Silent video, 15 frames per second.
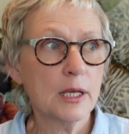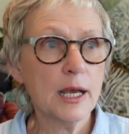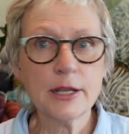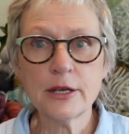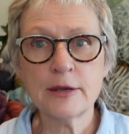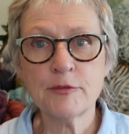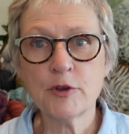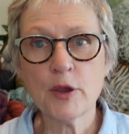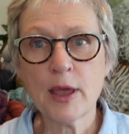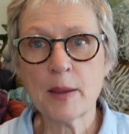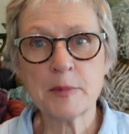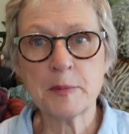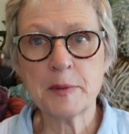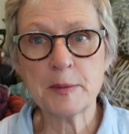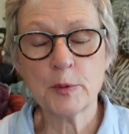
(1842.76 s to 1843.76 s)
don't even know how
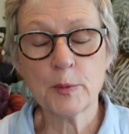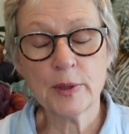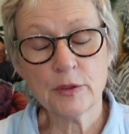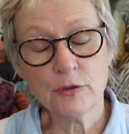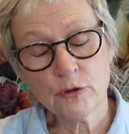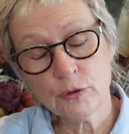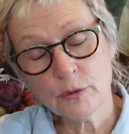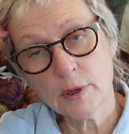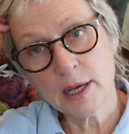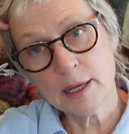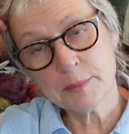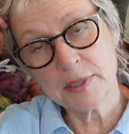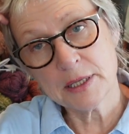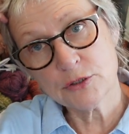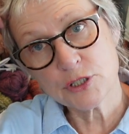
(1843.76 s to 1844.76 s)
many people went through.
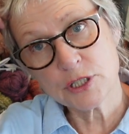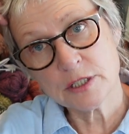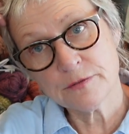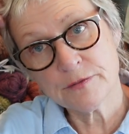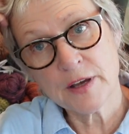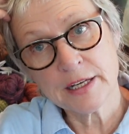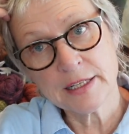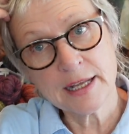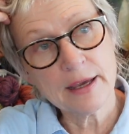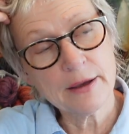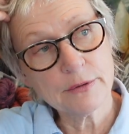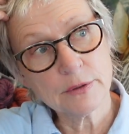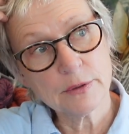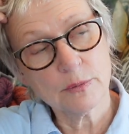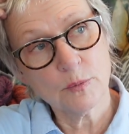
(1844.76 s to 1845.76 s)
I'd be interested to find
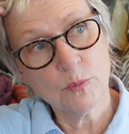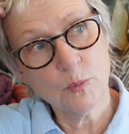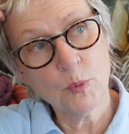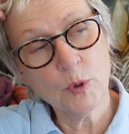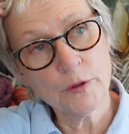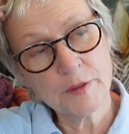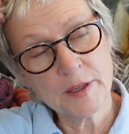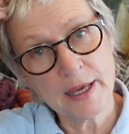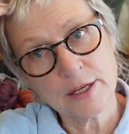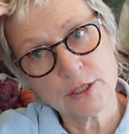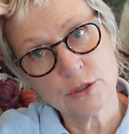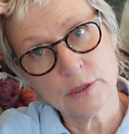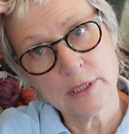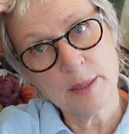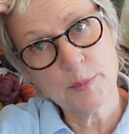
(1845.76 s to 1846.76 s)
out what the
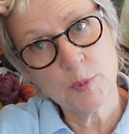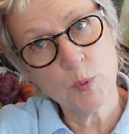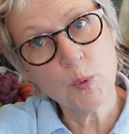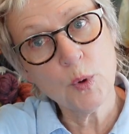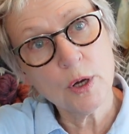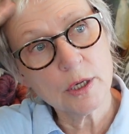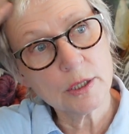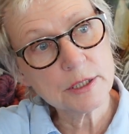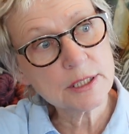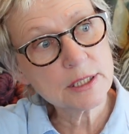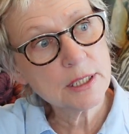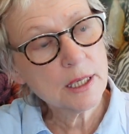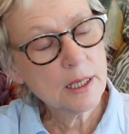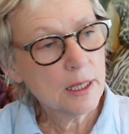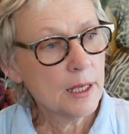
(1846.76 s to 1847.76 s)
actual number was,
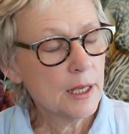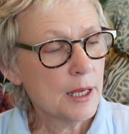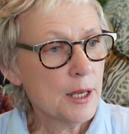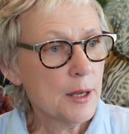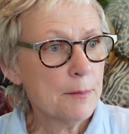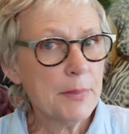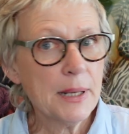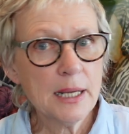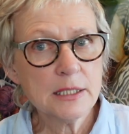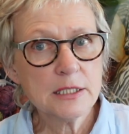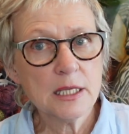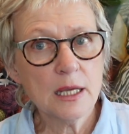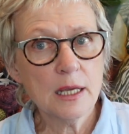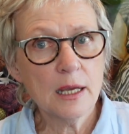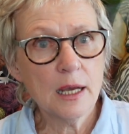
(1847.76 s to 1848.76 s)
but
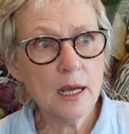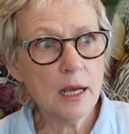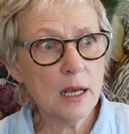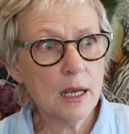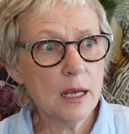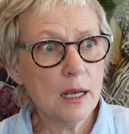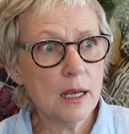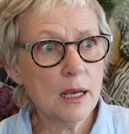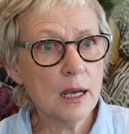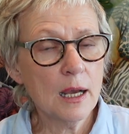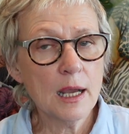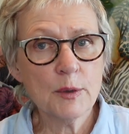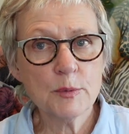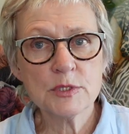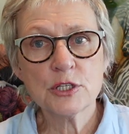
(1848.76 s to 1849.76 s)

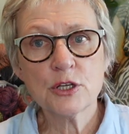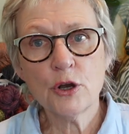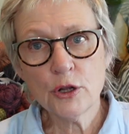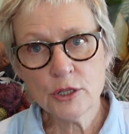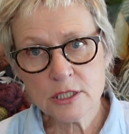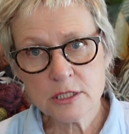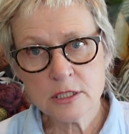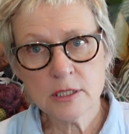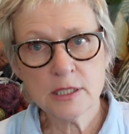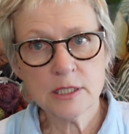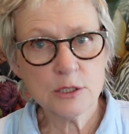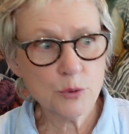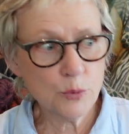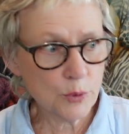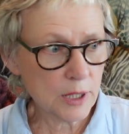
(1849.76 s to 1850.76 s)
I was constantly
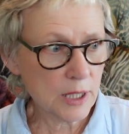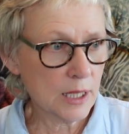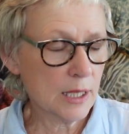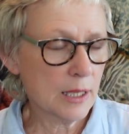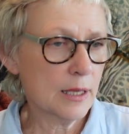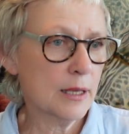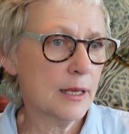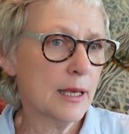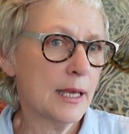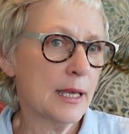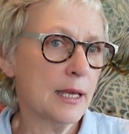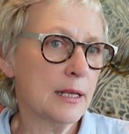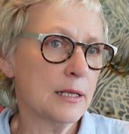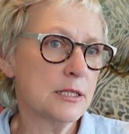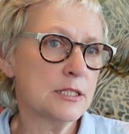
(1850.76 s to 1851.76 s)
talking
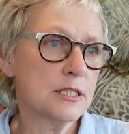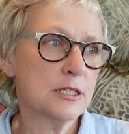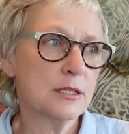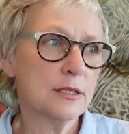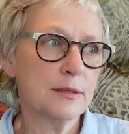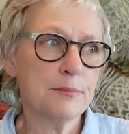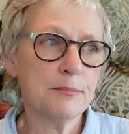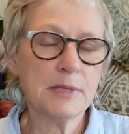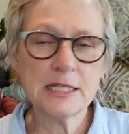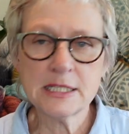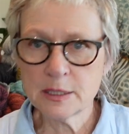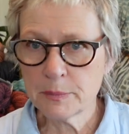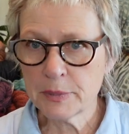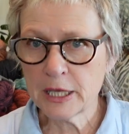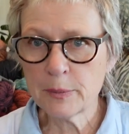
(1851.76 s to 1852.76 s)
and
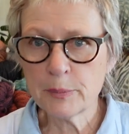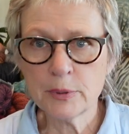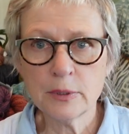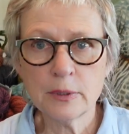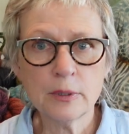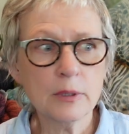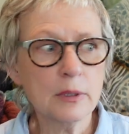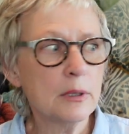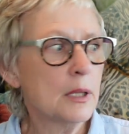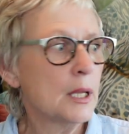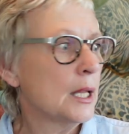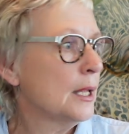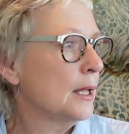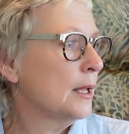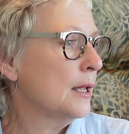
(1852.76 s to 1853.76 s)
meeting people,
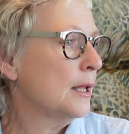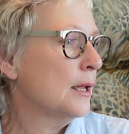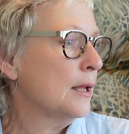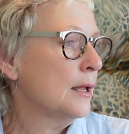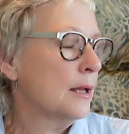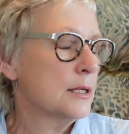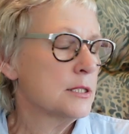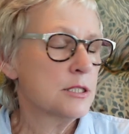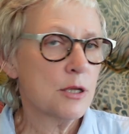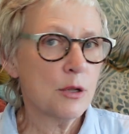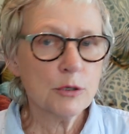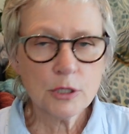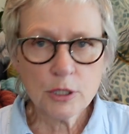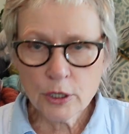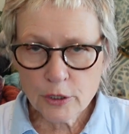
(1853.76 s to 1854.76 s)

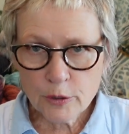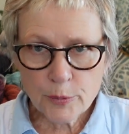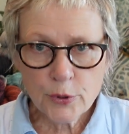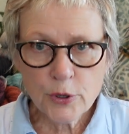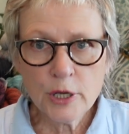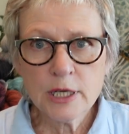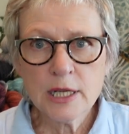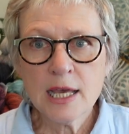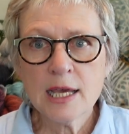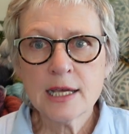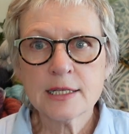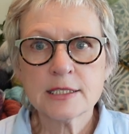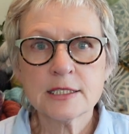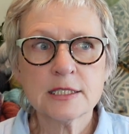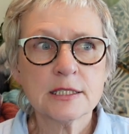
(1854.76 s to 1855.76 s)
sold a lot of
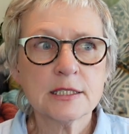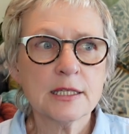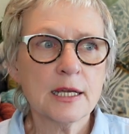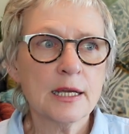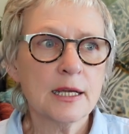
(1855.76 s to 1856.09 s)
product,